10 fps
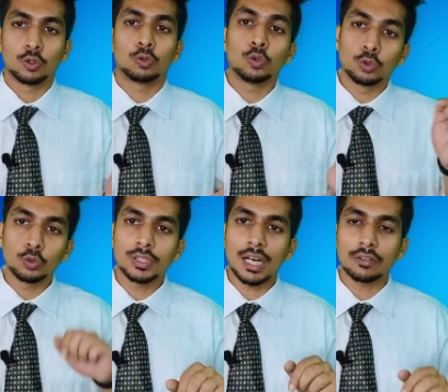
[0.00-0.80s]
so to
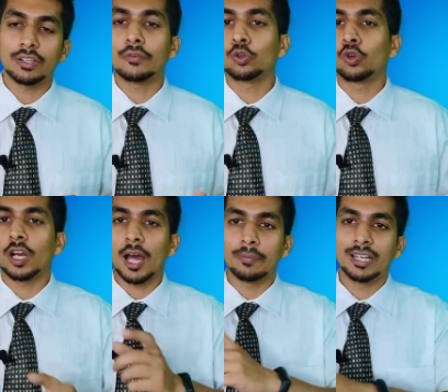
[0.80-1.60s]
do that we have to
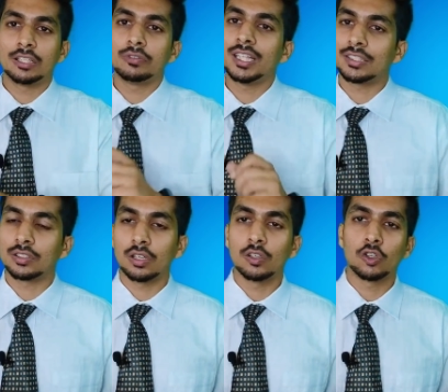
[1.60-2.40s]
collaborate with
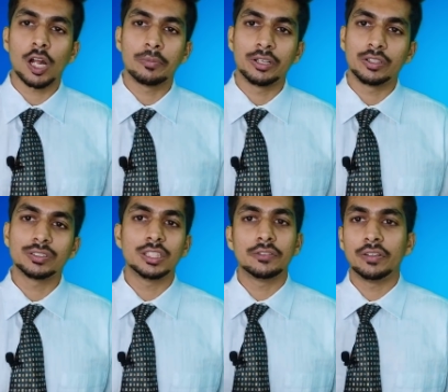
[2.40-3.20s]
external
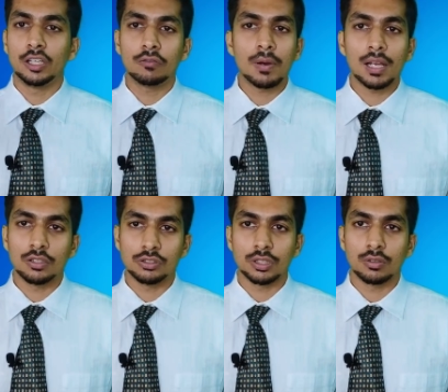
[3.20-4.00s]
collaborators in the field of
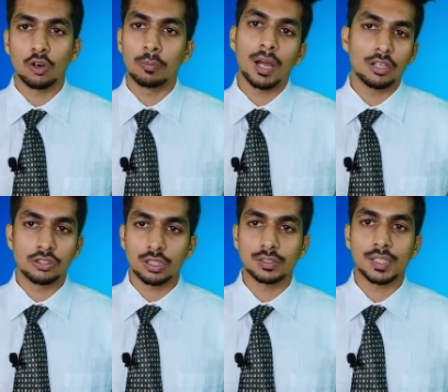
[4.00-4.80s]
biology or
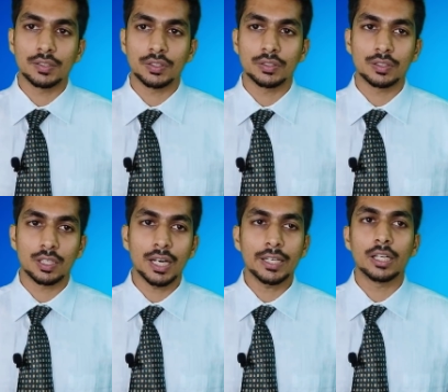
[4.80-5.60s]
biological sciences
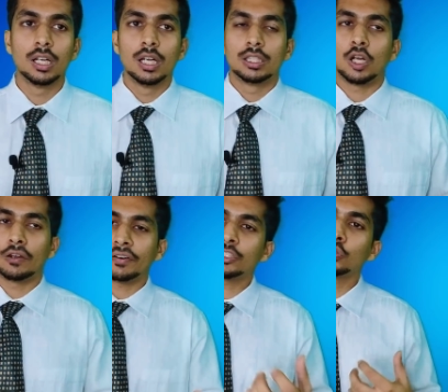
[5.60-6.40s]
right now
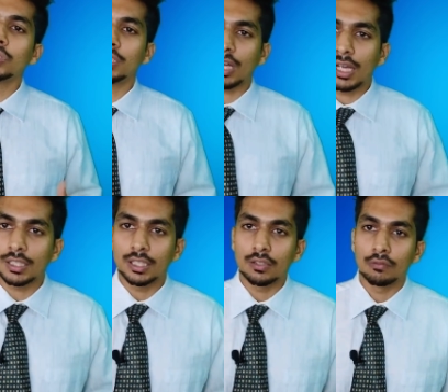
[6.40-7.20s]
if i choose a
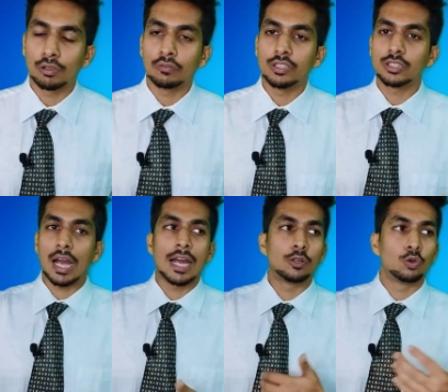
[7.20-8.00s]
target for which
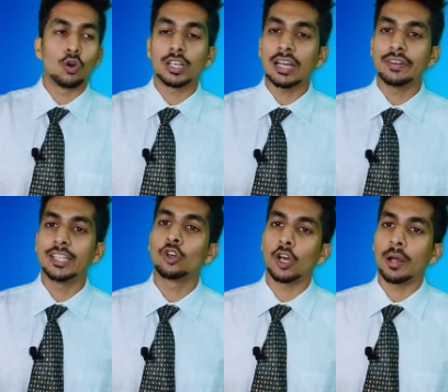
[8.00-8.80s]
i do not have
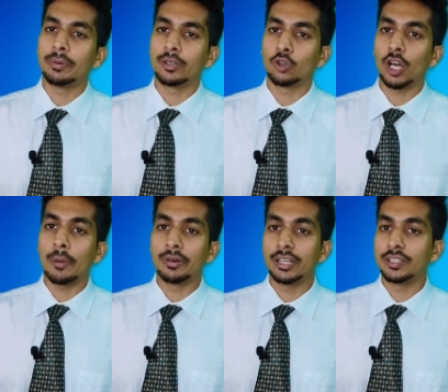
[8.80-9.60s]
any collab
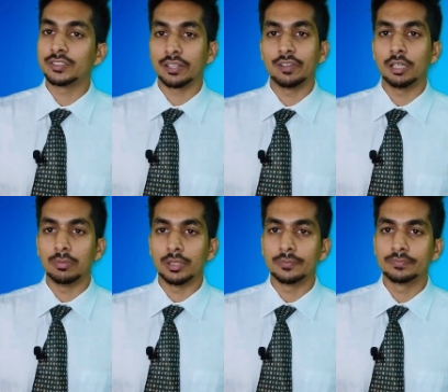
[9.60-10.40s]
collaborators
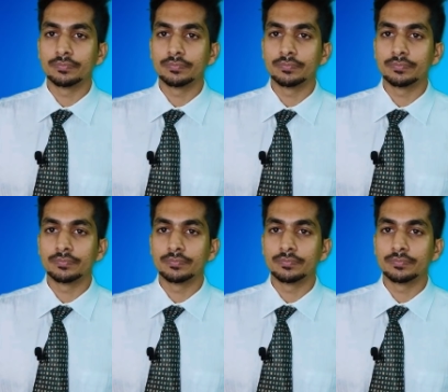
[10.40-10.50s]
available